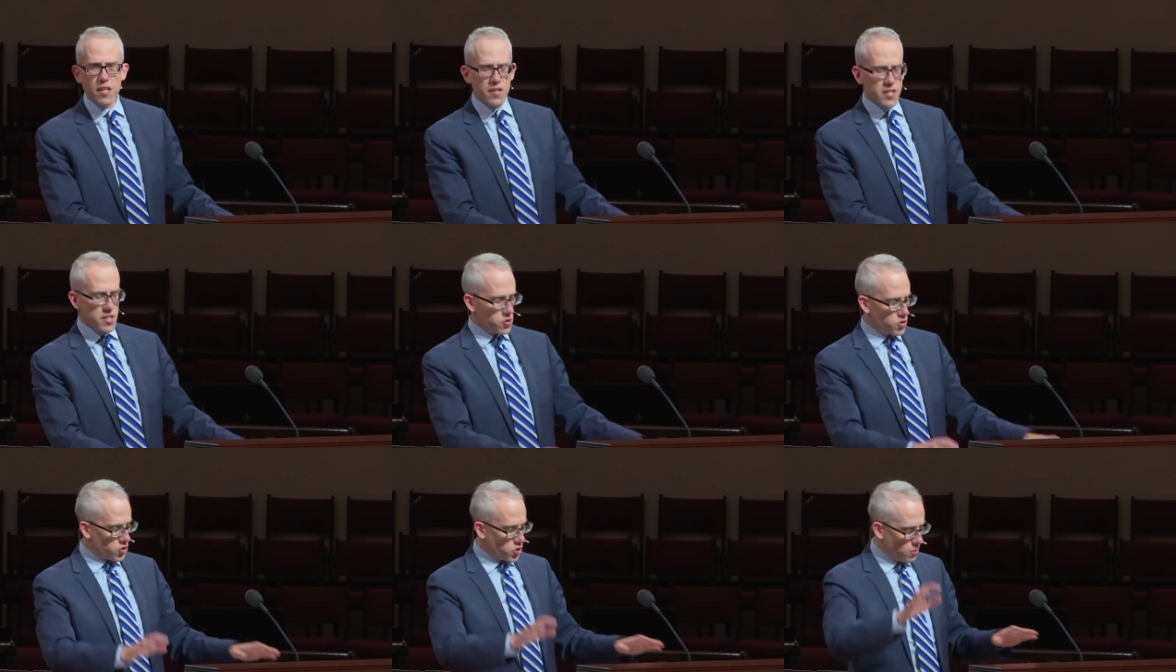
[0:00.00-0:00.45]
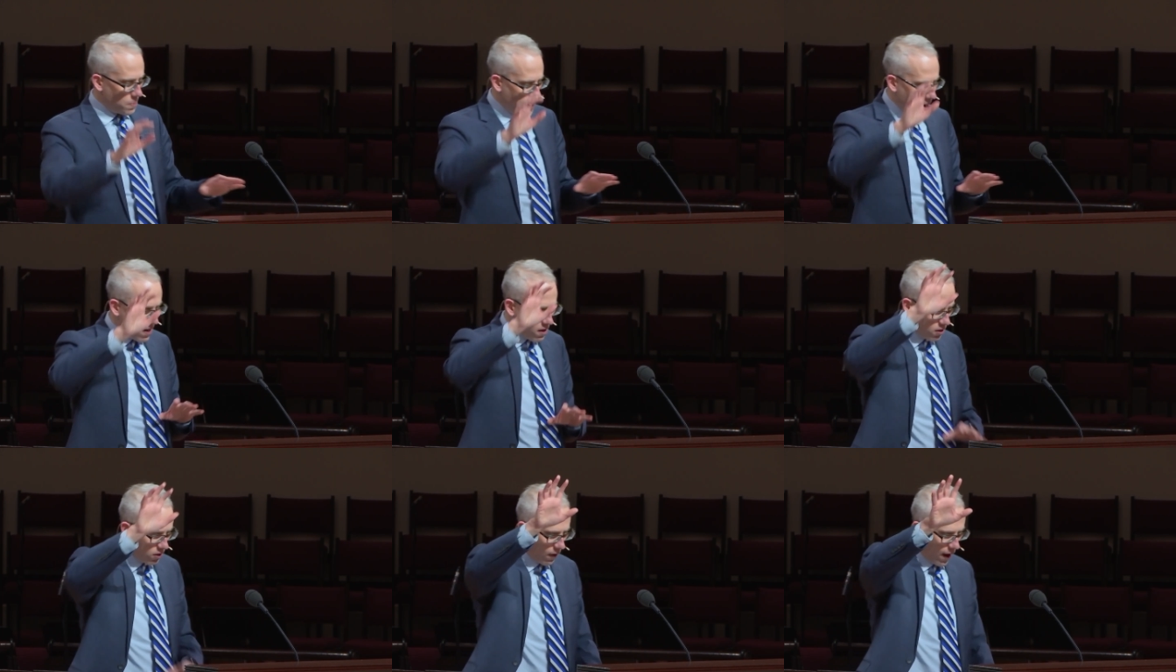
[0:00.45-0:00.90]
in these two
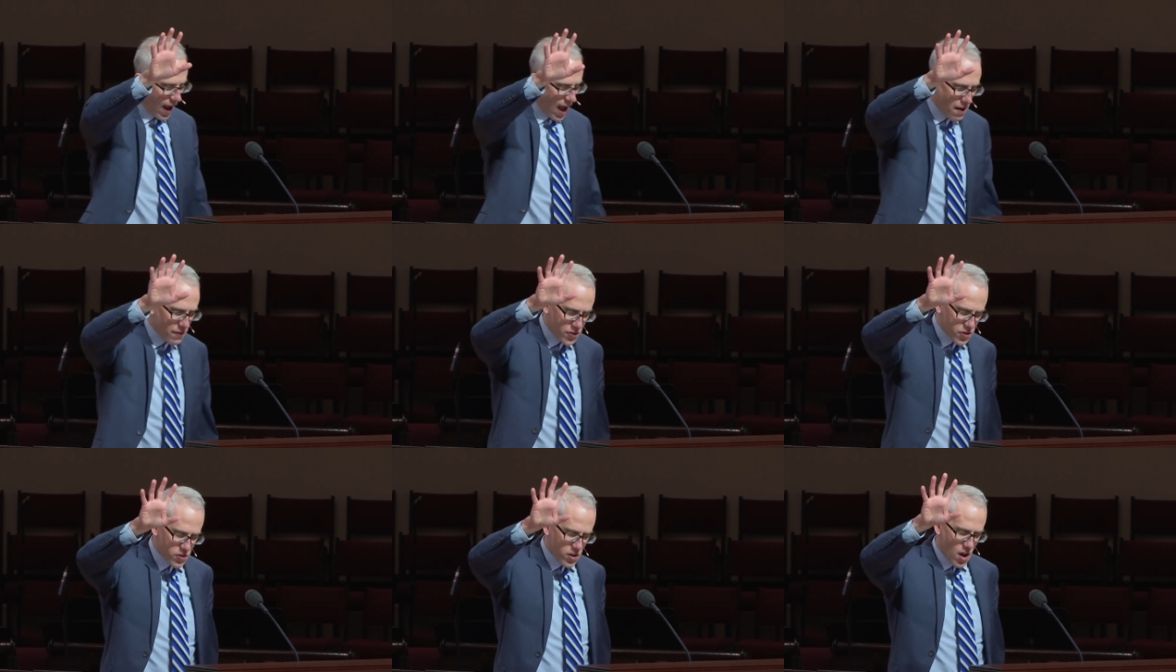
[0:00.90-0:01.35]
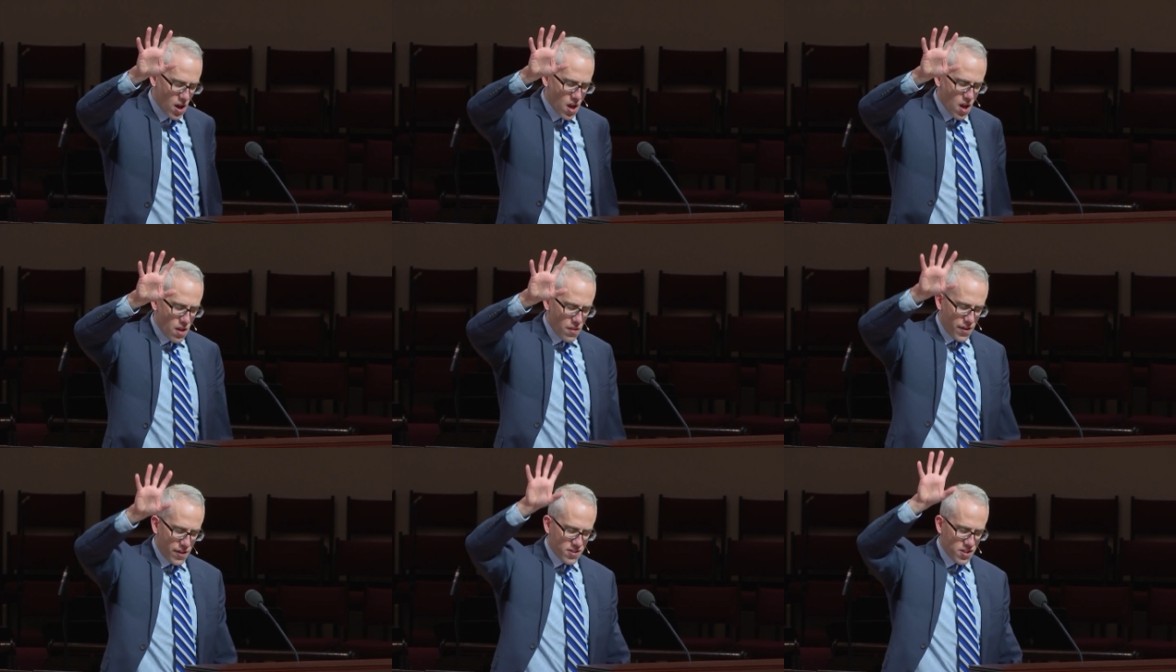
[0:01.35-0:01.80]
paragraphs,
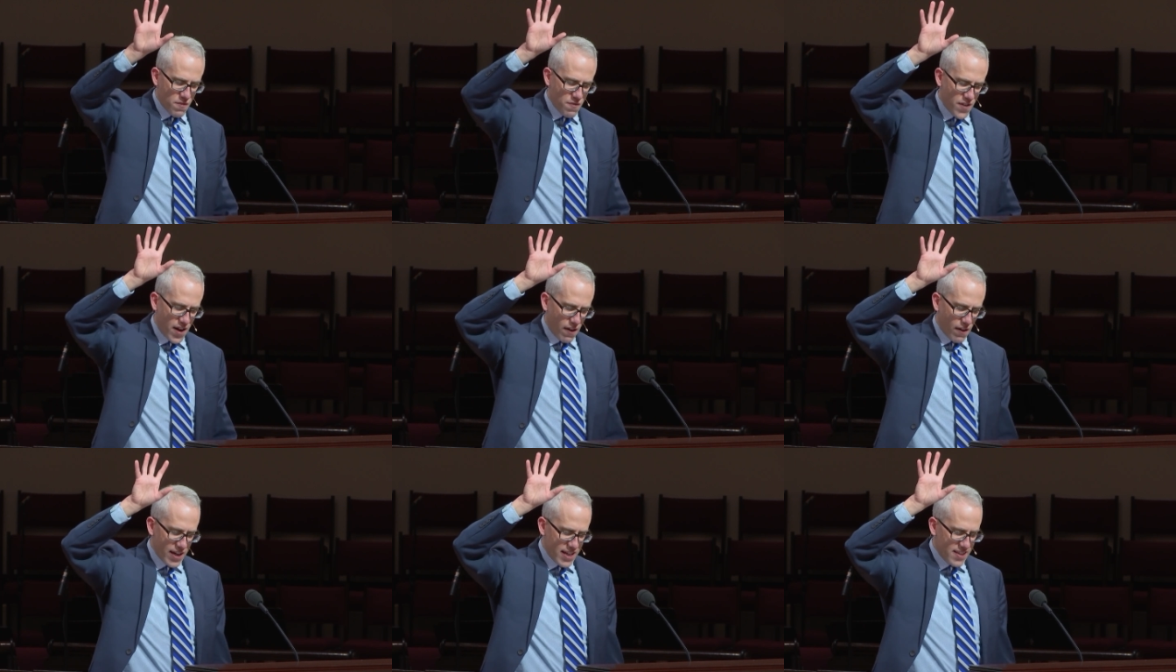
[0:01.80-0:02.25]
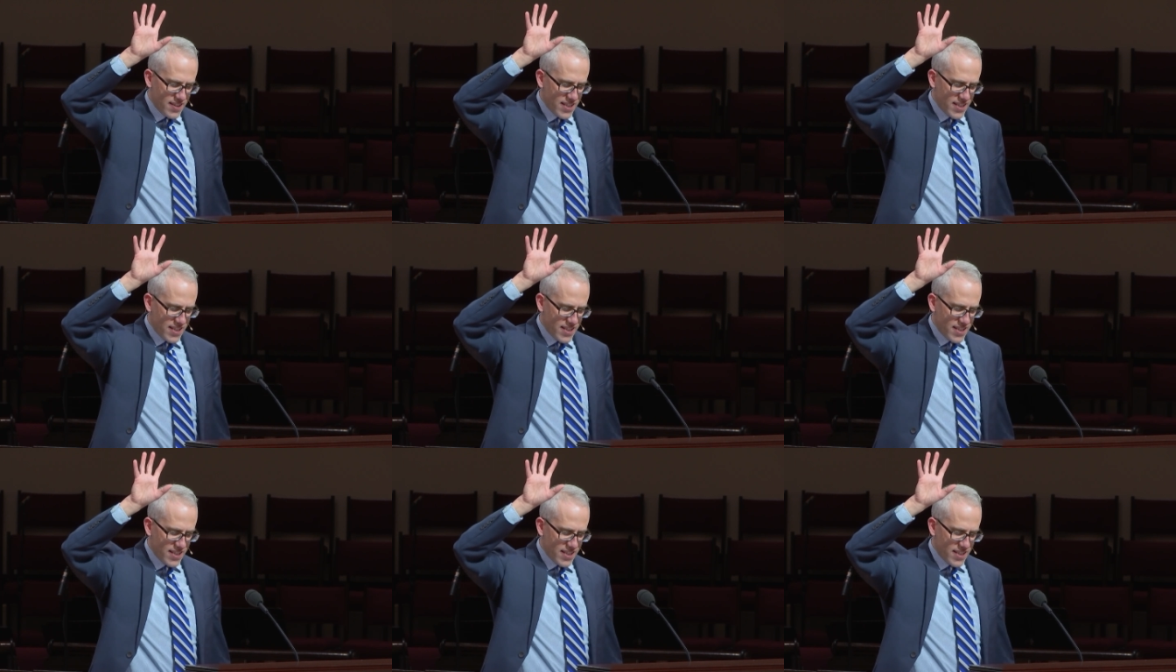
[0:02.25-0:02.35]
there's a very